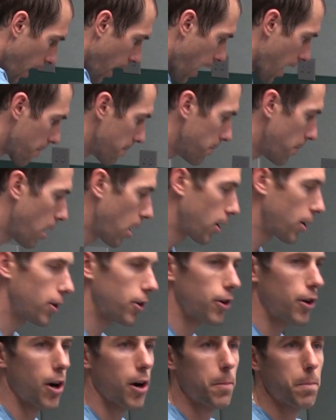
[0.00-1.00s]
and
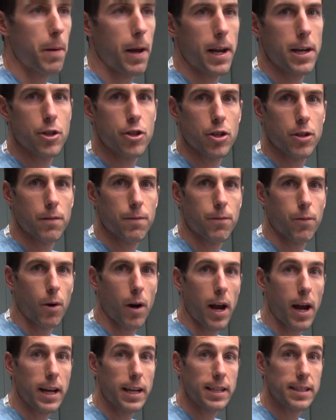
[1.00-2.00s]
monitor our patient
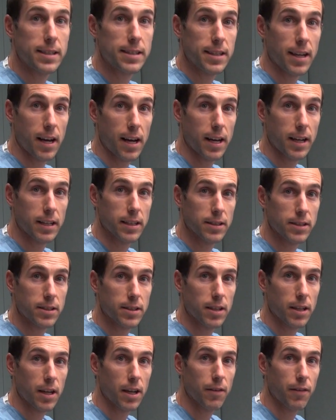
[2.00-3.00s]
for any
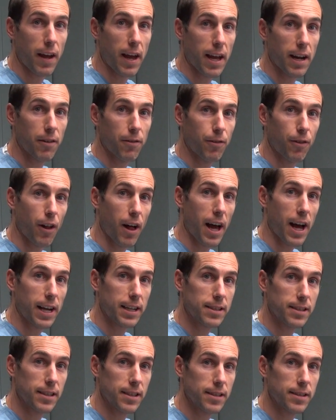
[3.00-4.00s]
signs of
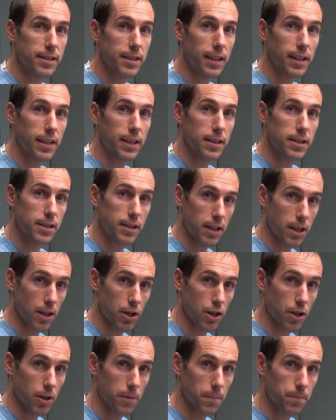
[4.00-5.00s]
anaphylaxis that
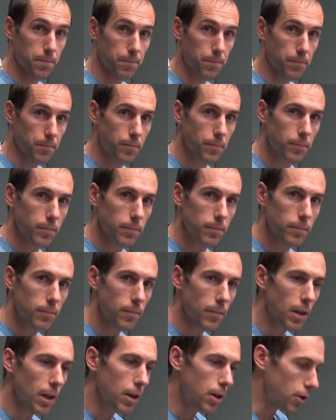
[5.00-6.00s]
continue.
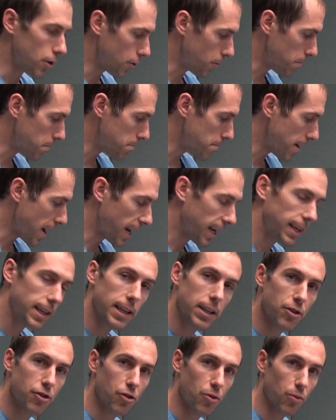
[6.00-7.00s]
You may
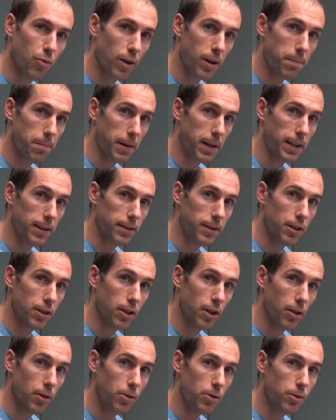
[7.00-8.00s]
need to repeat the
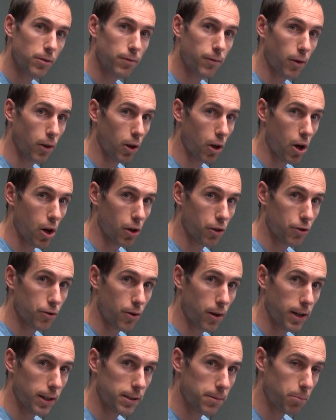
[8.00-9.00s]
dose for long
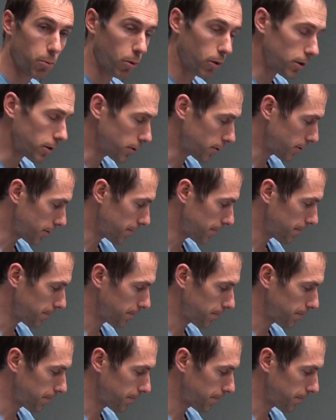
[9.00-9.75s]
transports.